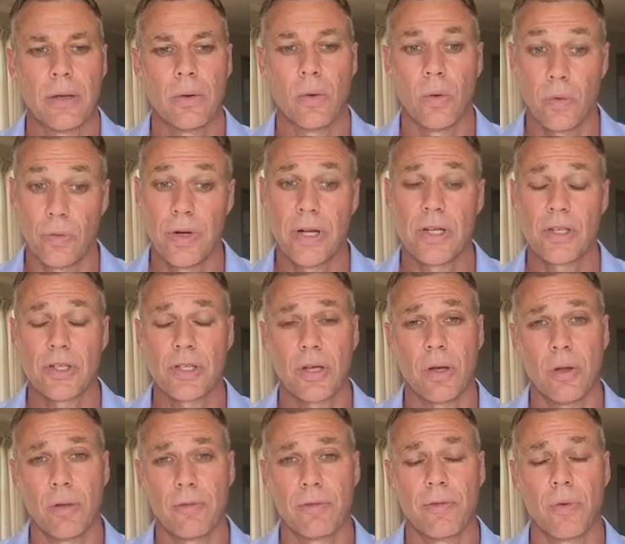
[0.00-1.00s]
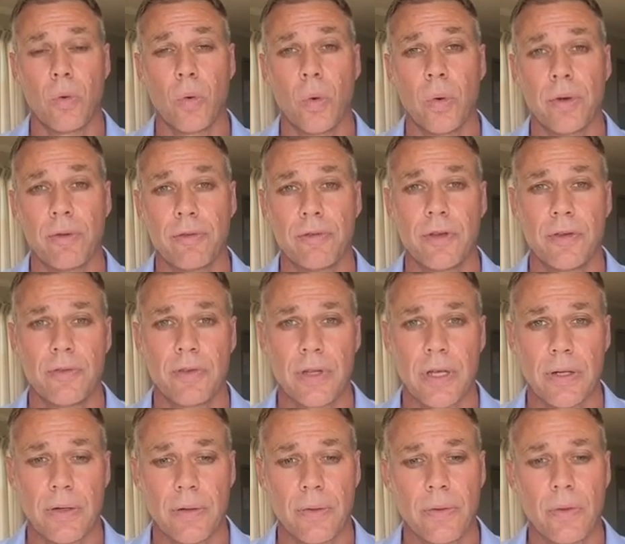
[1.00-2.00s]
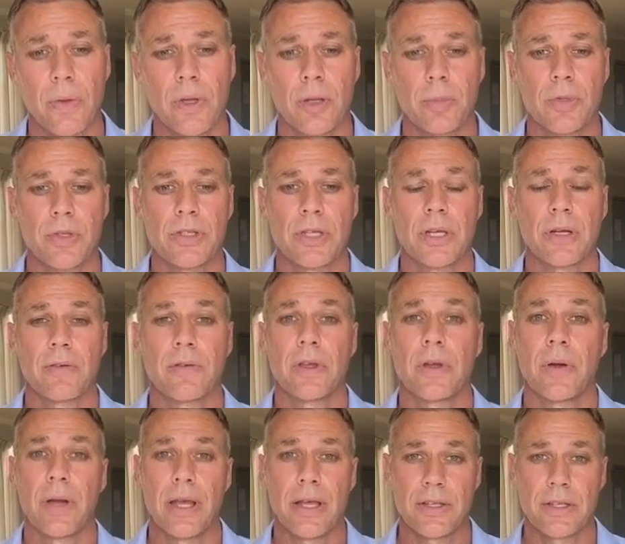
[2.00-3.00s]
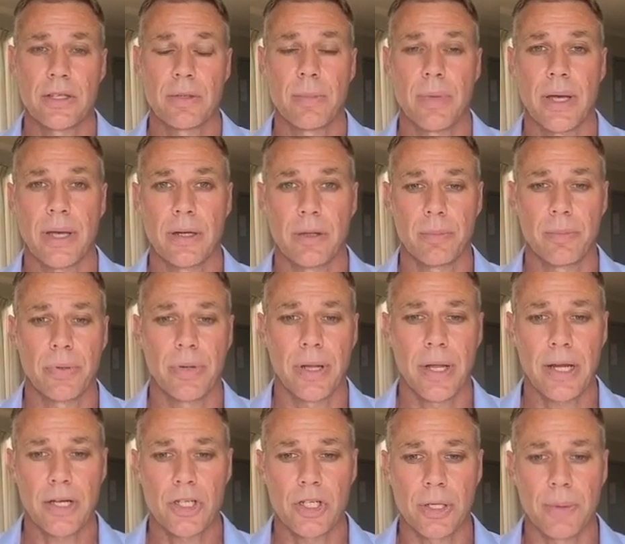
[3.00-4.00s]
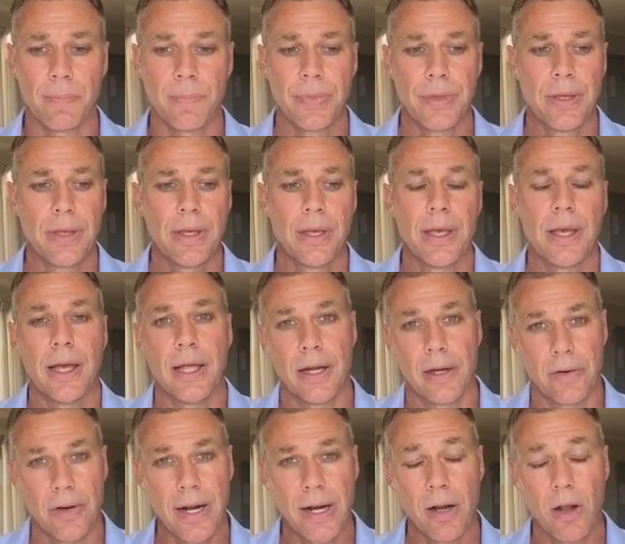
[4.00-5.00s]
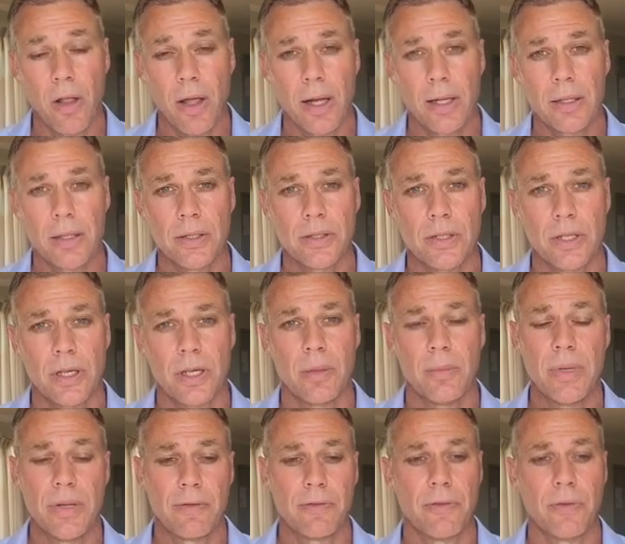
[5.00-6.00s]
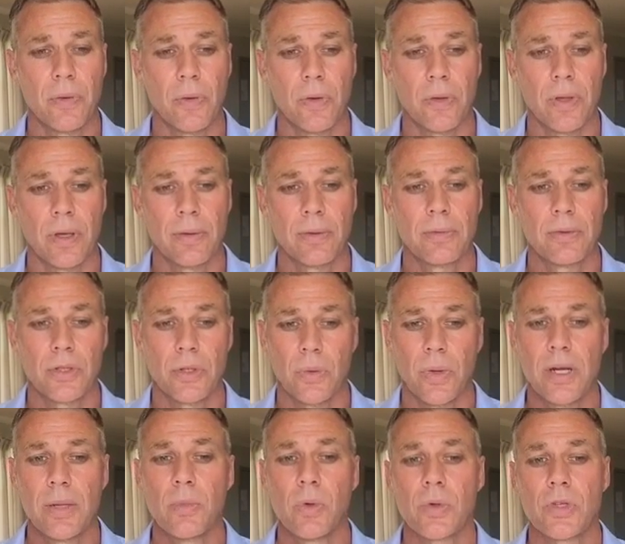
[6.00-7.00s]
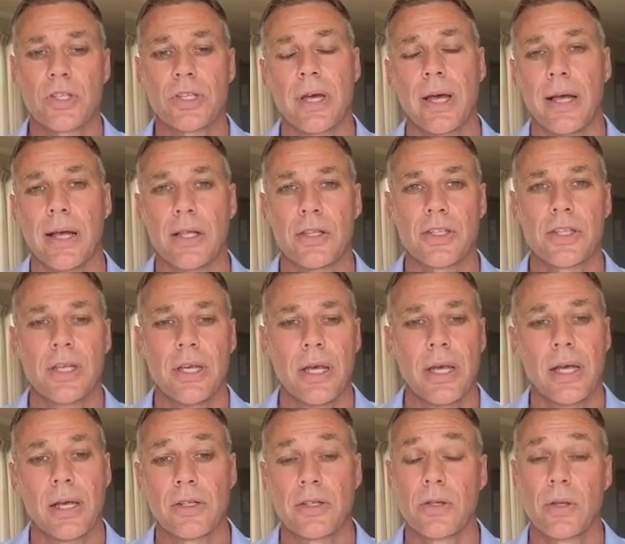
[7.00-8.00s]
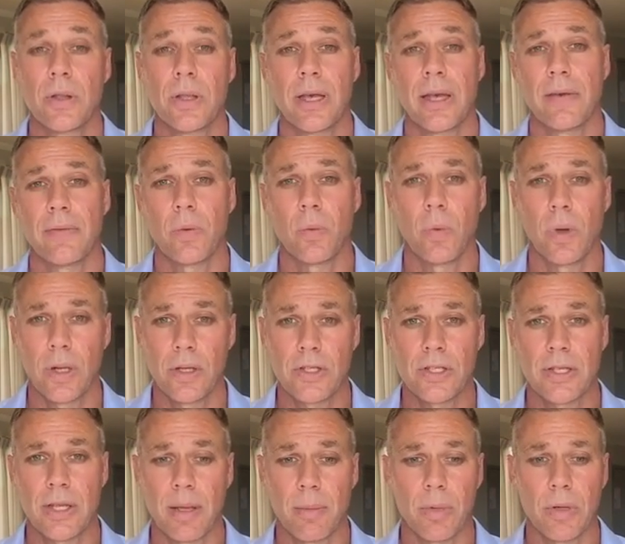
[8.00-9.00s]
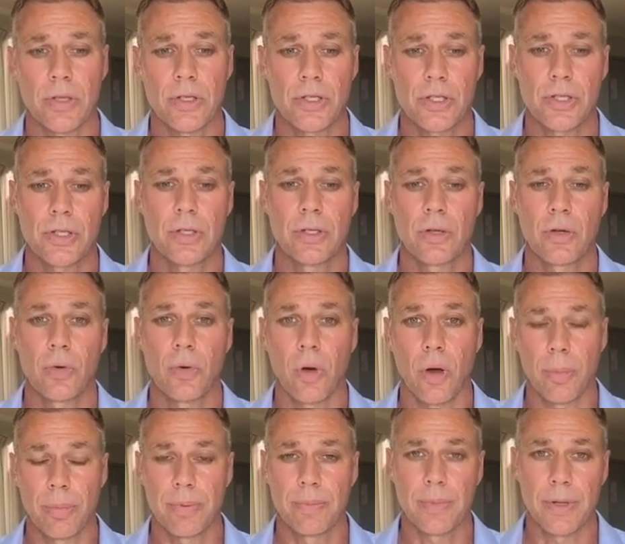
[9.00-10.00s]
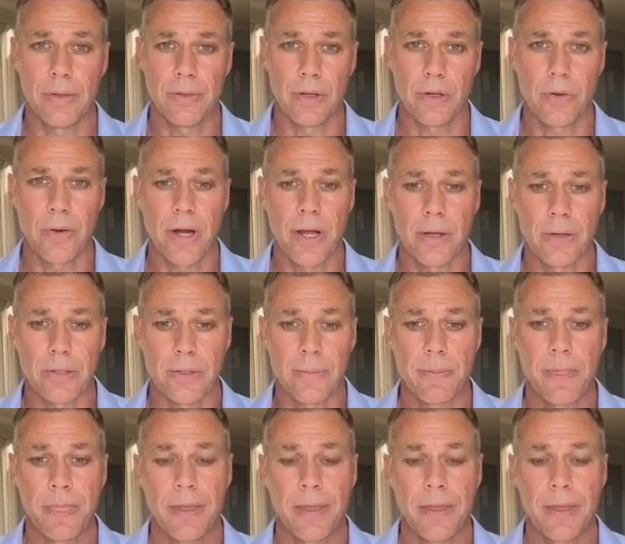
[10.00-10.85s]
already sold forward 15 to 30% of their estimated production and are unlikely to commit further to any more sales until they have a well-established crop in the ground.